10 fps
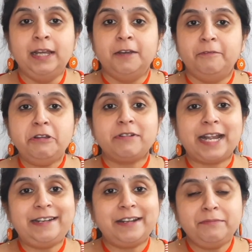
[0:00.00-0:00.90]
when you're
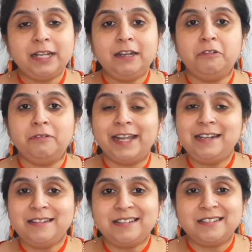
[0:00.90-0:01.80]
attempting to get
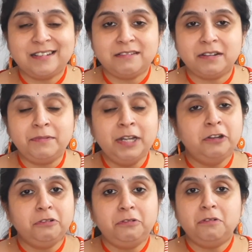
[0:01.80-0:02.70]
the system
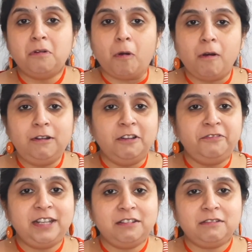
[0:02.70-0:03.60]
to do all of
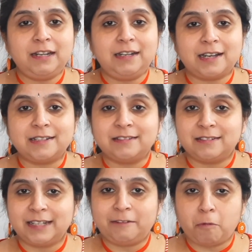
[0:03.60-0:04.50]
these three tasks
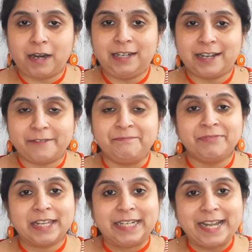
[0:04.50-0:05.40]
at one time,
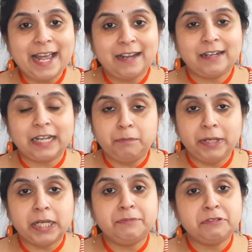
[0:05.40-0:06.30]
then it
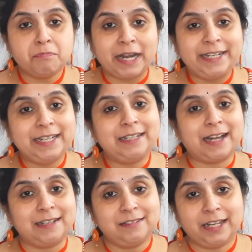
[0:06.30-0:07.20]
becomes
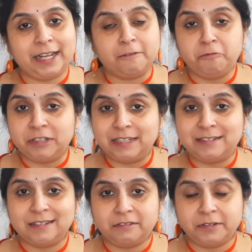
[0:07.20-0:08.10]
multitasking for the
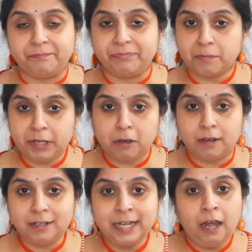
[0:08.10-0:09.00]
system,
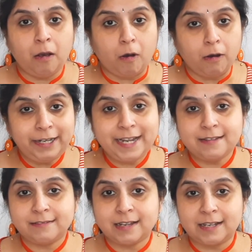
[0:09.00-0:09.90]
because all
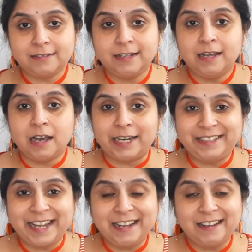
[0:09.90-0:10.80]
these tasks are
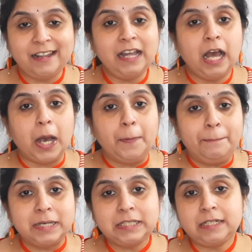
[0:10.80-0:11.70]
taking a
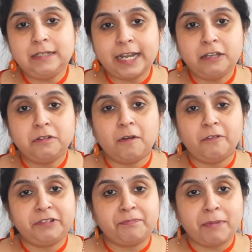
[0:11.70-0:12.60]
percentage of
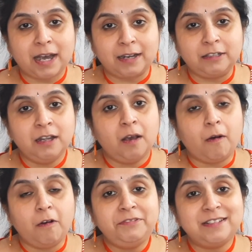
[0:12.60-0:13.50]
the part
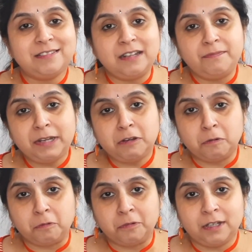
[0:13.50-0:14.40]
of the
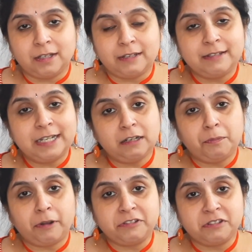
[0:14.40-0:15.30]
CPU, the central
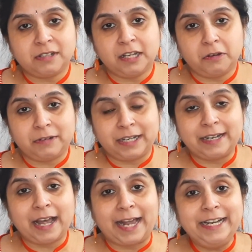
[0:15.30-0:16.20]
processing unit,
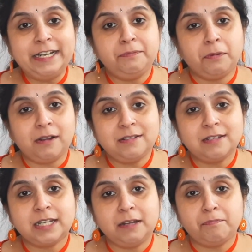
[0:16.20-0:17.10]
and its
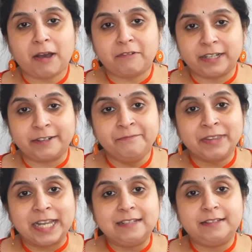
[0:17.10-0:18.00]
processing power
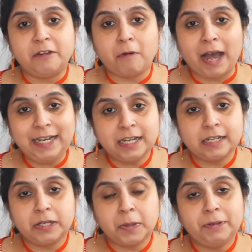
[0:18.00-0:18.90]
is
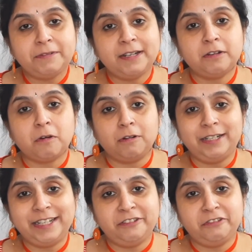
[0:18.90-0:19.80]
divided between all
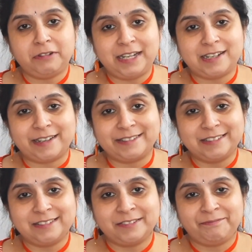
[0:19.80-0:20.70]
these three
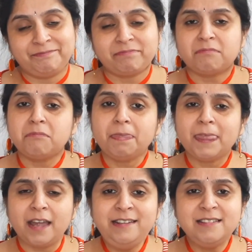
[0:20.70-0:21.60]
tasks.
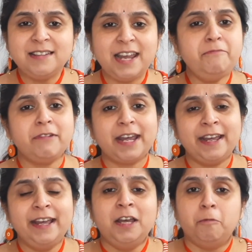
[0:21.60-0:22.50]
In the same
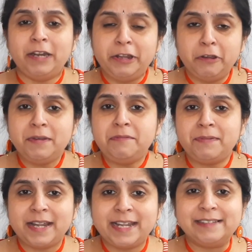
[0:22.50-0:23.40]
way, when human
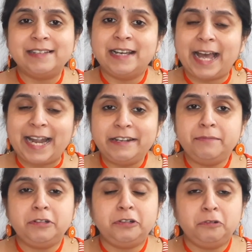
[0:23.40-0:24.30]
beings
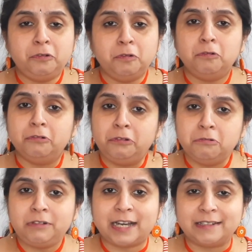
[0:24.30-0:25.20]
attempt to do
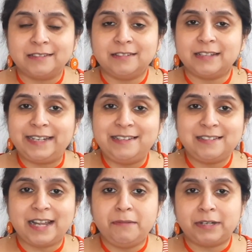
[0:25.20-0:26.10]
two tasks at the
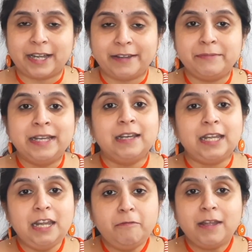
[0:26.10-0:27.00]
same time,
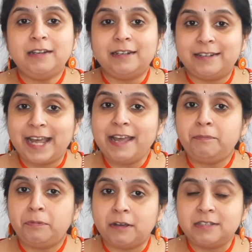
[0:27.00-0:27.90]
even their
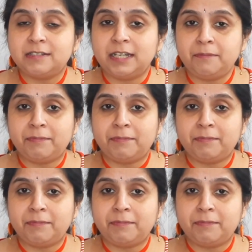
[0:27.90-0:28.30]
processing